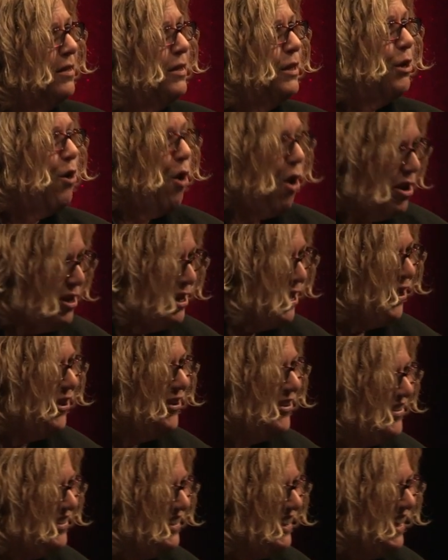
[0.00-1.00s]
the audio,
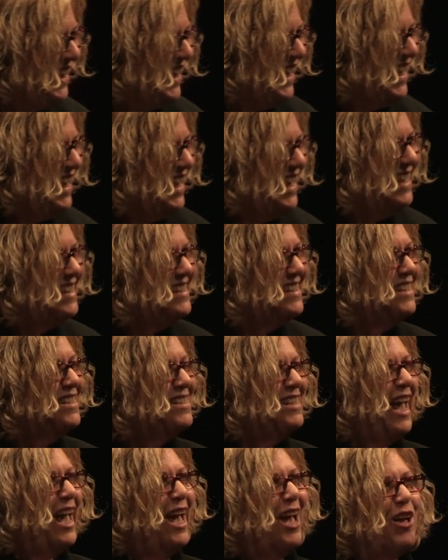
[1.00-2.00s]
is the
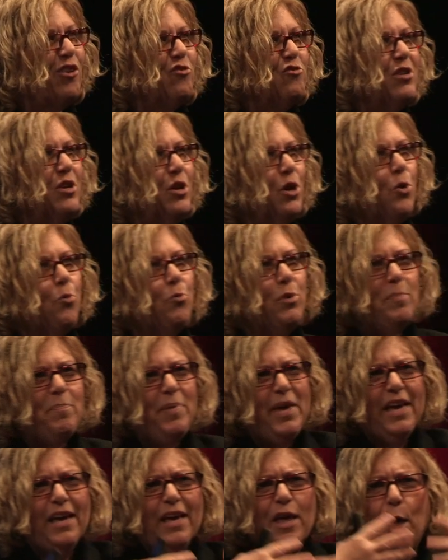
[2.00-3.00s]
sound. We
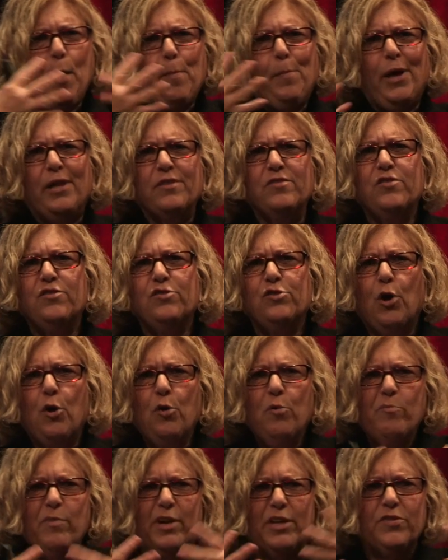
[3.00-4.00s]
pick up on
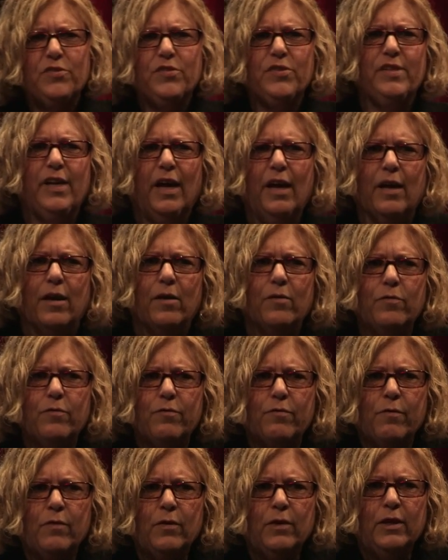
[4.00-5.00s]
so much
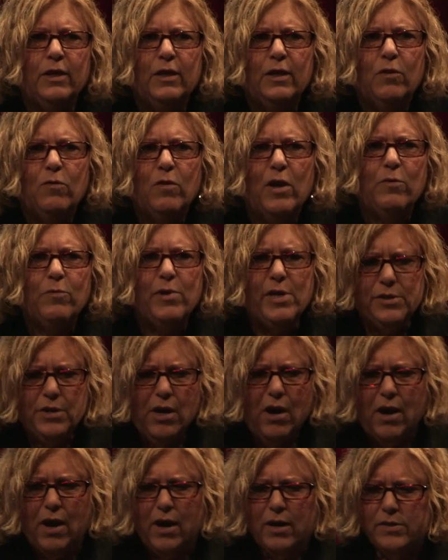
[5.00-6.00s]
stuff when we
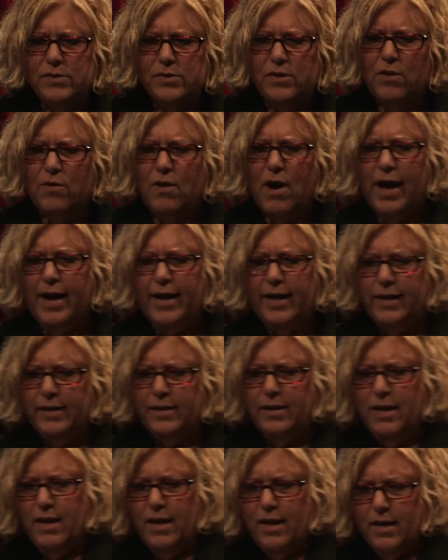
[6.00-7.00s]
talk. So I
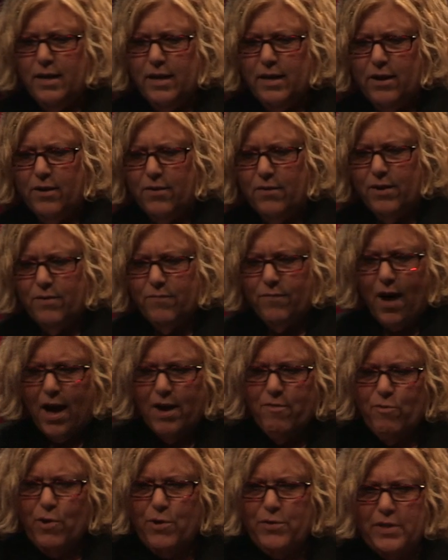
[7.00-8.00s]
can, if
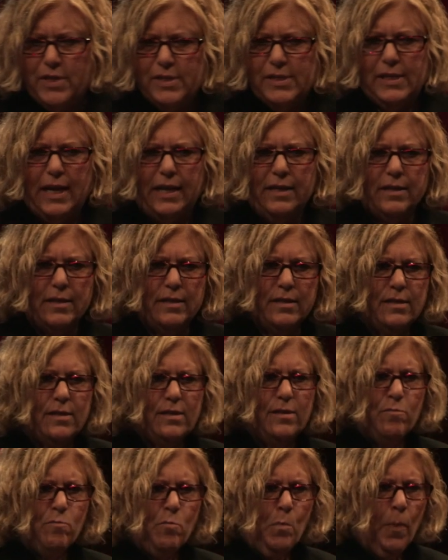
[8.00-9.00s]
I wrote the
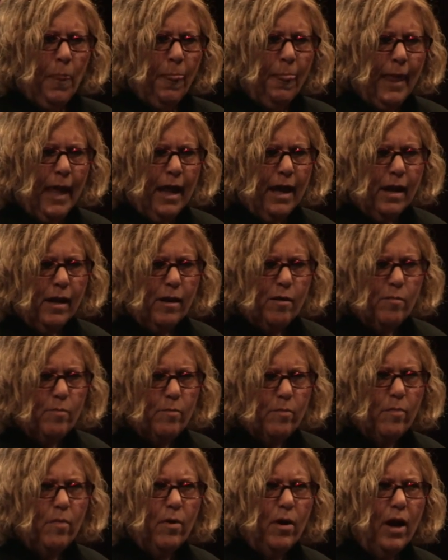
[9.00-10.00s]
sentence,
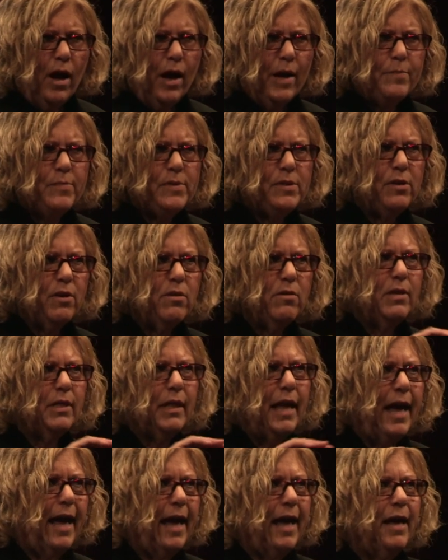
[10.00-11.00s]
I'm so
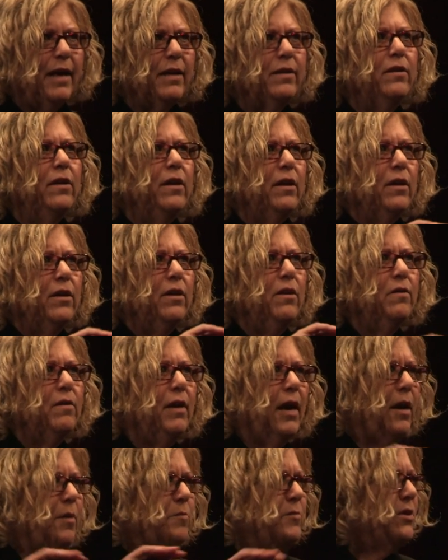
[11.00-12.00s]
glad you
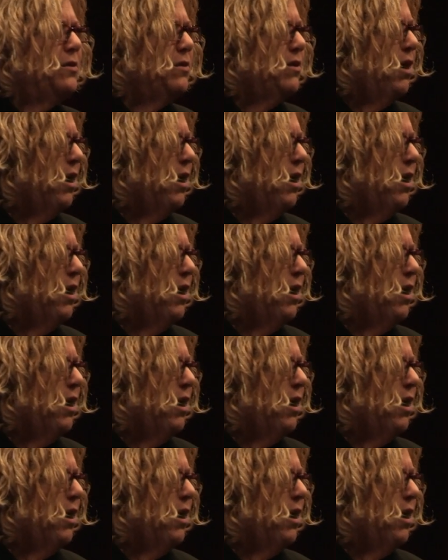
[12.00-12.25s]
came to the